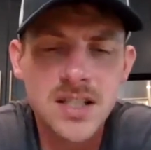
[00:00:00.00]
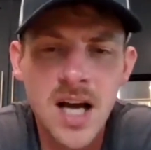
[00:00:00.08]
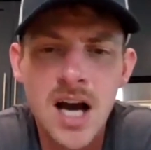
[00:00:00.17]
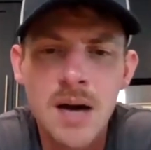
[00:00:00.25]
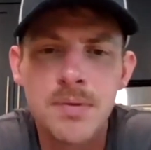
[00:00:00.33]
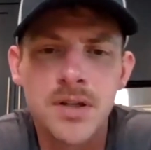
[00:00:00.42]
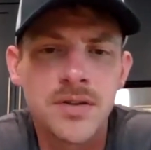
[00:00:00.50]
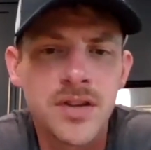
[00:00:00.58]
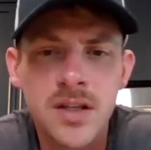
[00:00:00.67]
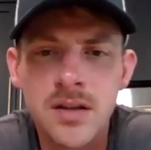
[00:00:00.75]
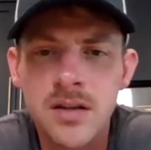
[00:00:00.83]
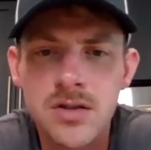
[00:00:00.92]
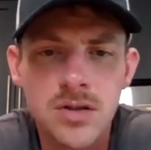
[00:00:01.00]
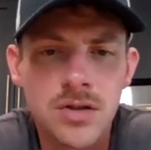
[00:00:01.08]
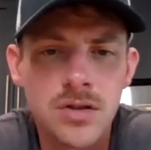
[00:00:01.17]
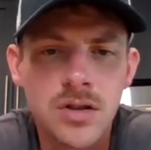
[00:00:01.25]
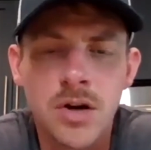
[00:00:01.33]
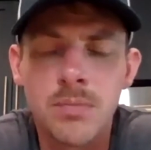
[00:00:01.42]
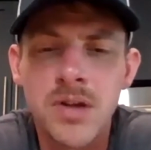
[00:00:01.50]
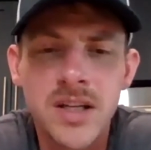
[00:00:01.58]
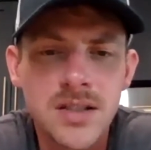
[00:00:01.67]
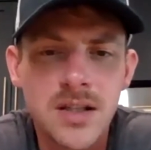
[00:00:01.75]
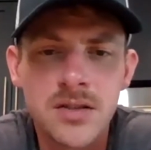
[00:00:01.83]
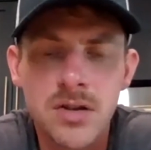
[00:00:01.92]
stop or thing that you're,
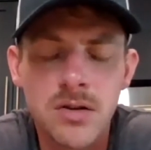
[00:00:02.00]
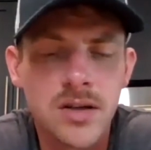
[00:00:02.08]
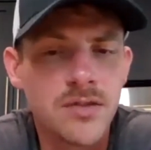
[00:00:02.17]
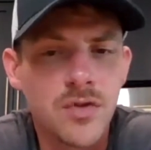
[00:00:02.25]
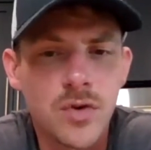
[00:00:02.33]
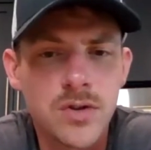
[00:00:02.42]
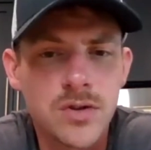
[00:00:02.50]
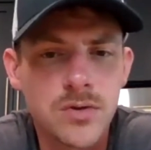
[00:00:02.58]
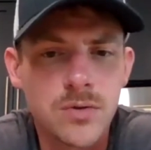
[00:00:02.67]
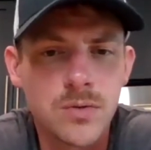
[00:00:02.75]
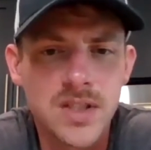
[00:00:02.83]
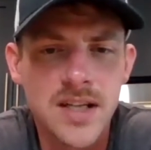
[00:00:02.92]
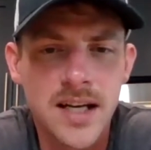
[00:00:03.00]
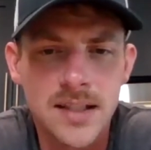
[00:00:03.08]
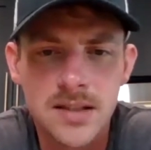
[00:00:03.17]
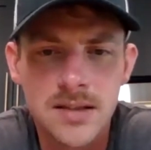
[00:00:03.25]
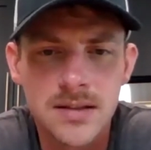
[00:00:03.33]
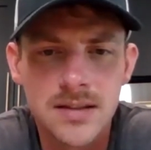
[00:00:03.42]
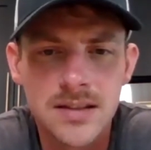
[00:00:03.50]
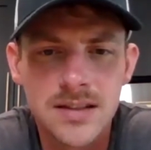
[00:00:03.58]
place that you're looking forward to? What's next?